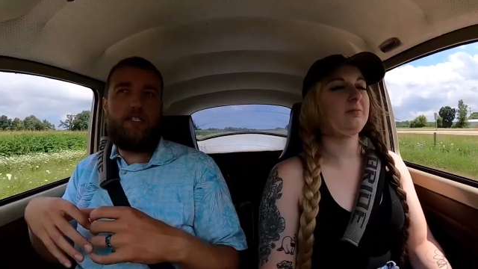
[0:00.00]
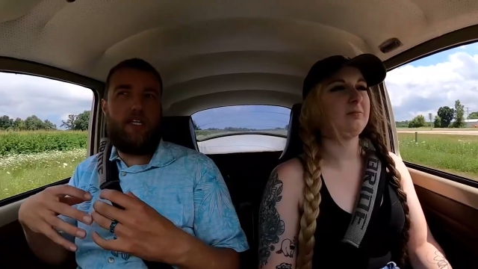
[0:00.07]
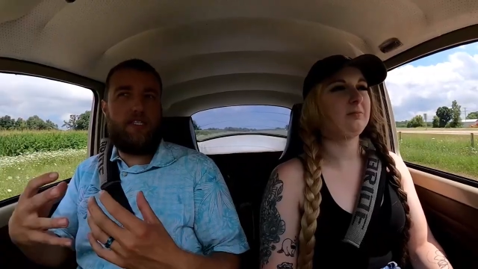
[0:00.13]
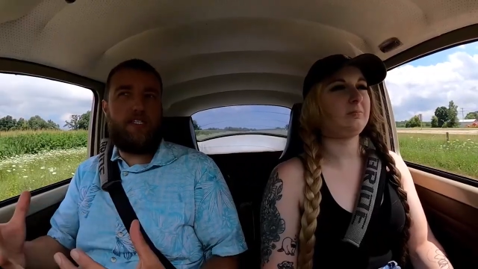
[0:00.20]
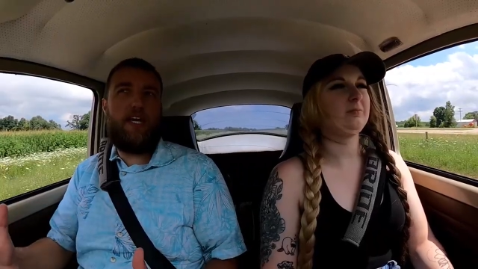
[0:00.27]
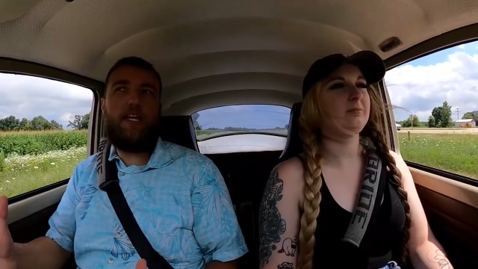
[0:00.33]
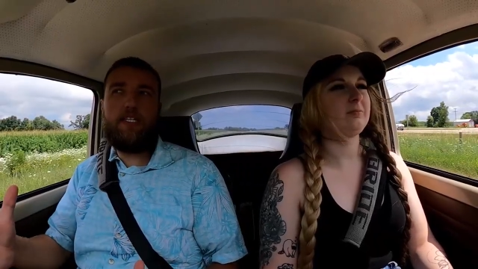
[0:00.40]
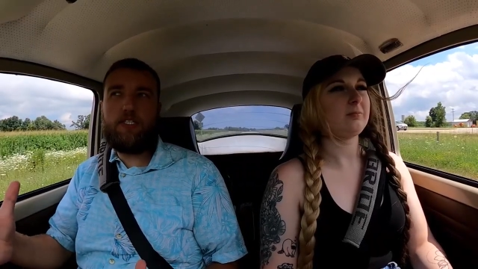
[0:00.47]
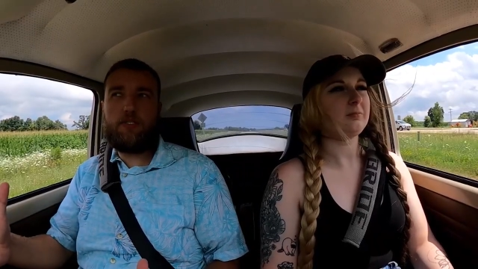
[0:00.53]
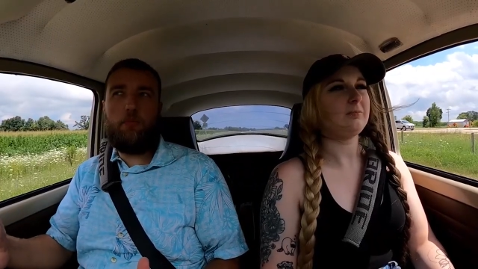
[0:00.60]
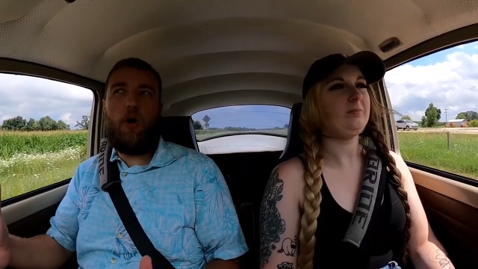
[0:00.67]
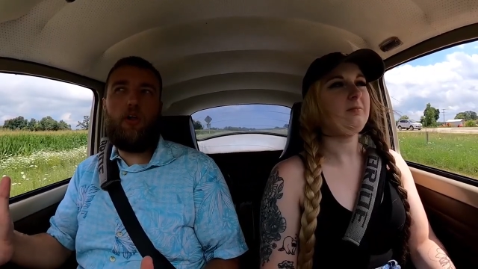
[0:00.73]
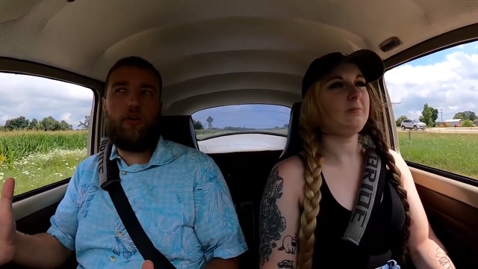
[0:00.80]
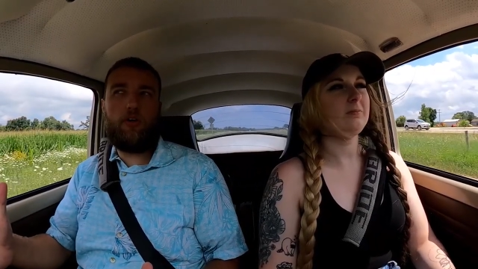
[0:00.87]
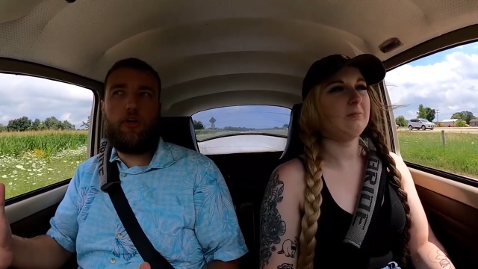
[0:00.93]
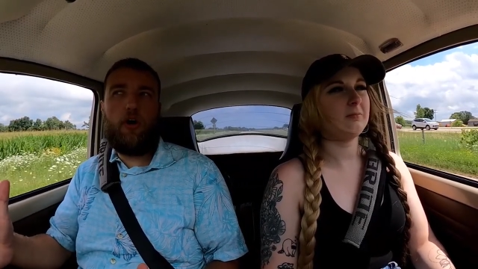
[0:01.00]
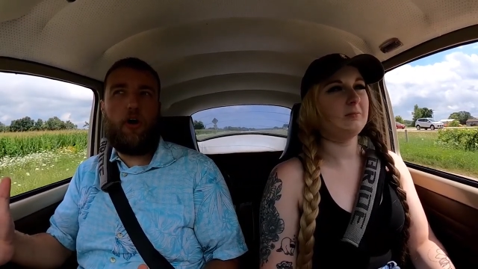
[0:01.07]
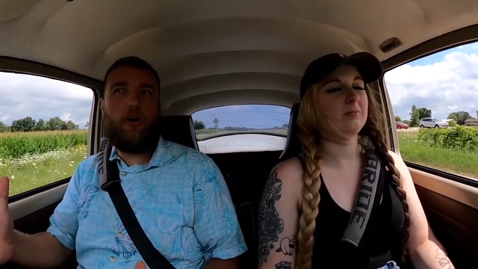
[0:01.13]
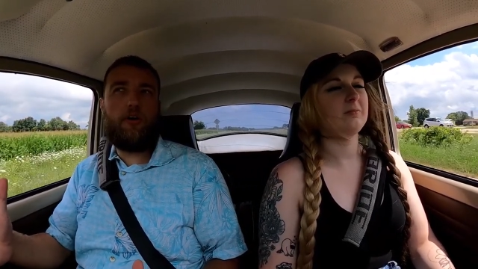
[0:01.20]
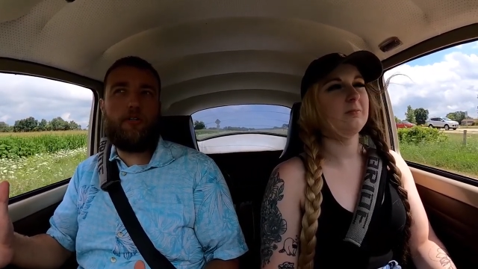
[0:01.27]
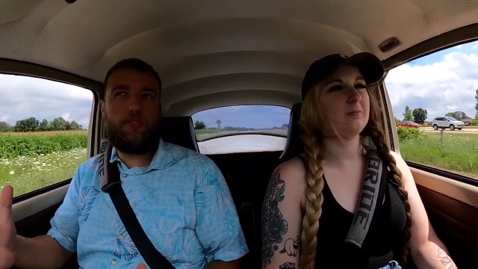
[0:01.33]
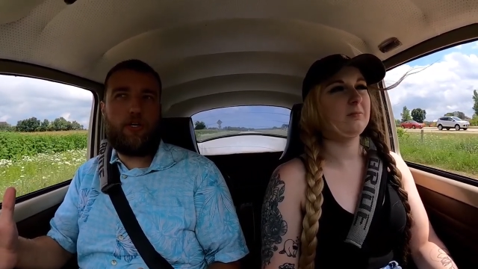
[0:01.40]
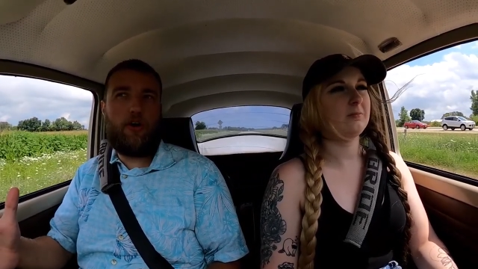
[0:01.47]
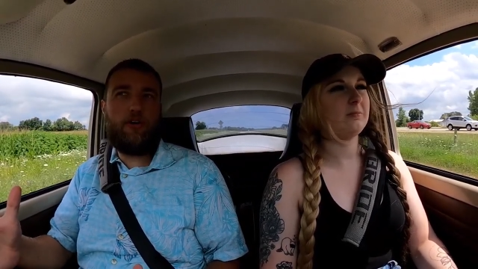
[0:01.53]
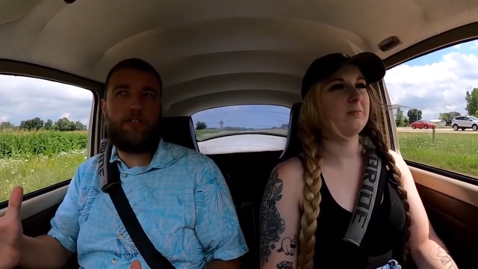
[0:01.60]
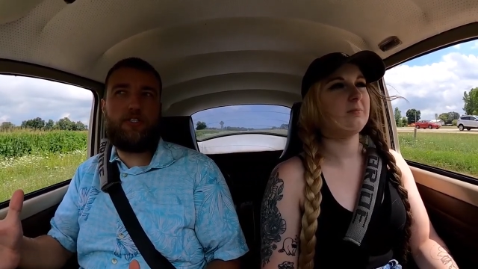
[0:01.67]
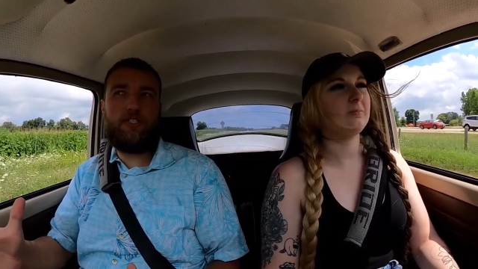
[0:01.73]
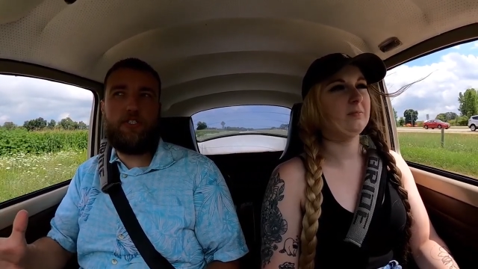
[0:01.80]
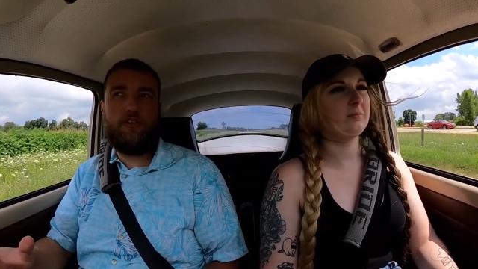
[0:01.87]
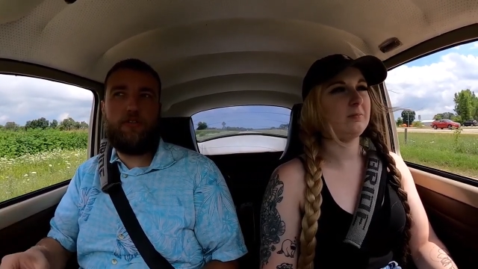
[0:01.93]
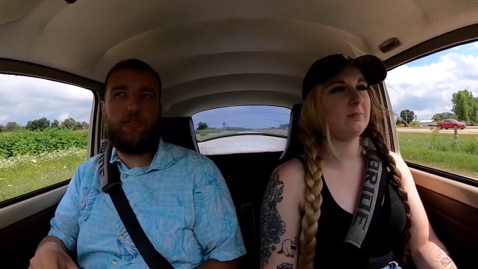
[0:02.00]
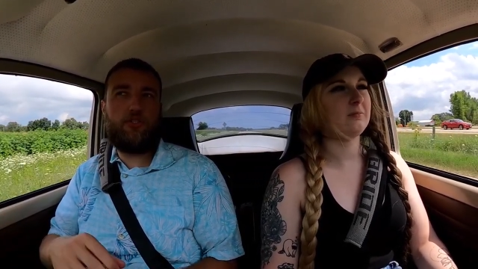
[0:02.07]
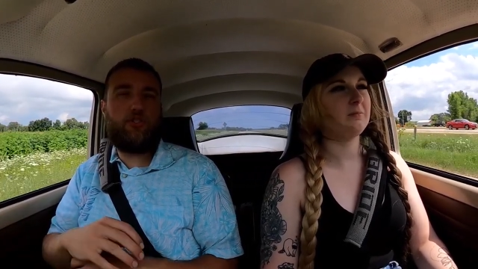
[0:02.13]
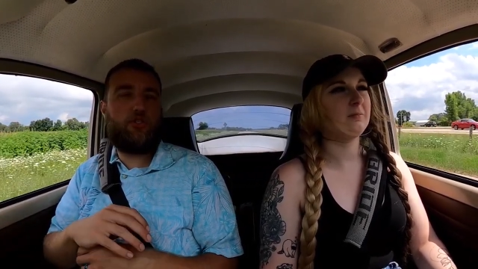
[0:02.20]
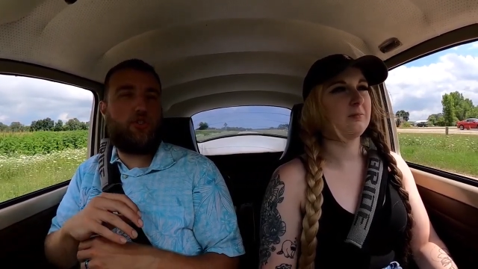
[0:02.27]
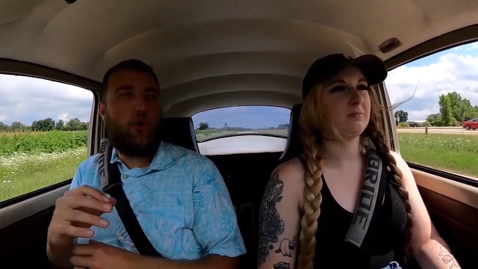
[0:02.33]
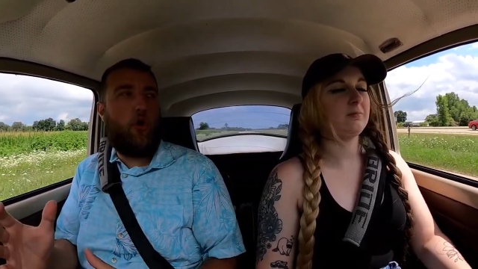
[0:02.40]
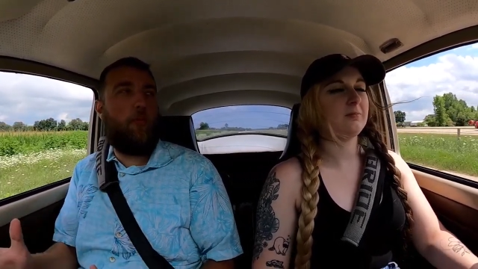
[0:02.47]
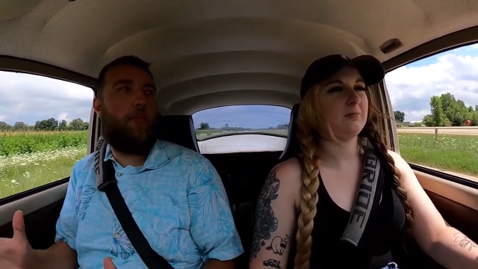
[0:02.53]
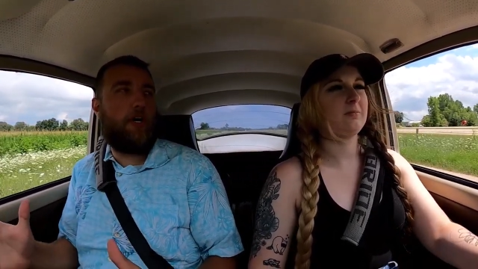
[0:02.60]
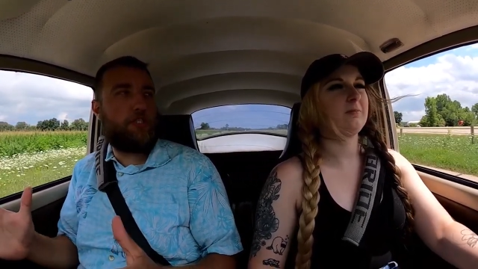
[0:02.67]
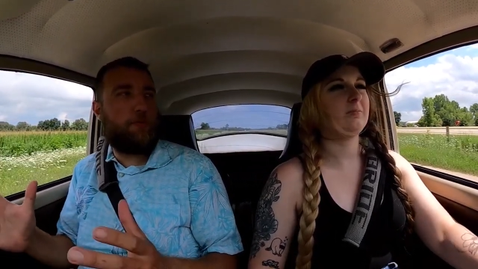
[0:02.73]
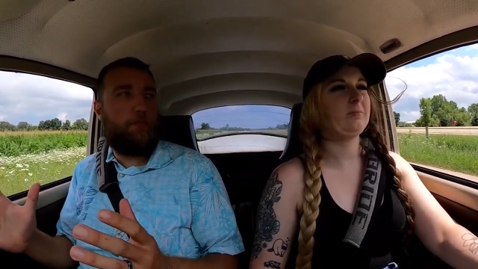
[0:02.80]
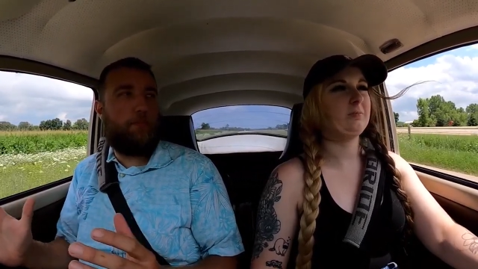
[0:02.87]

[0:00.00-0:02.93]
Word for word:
Speaker 1: today's smaller cars are still so much